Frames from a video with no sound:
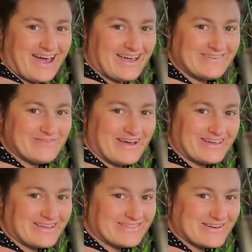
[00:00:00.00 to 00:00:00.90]
am
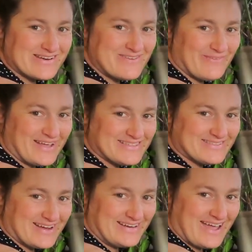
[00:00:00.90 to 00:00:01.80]
hugging 30 plants
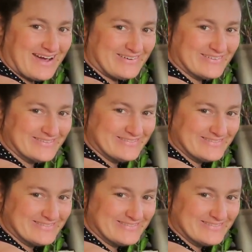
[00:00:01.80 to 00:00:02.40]
right now.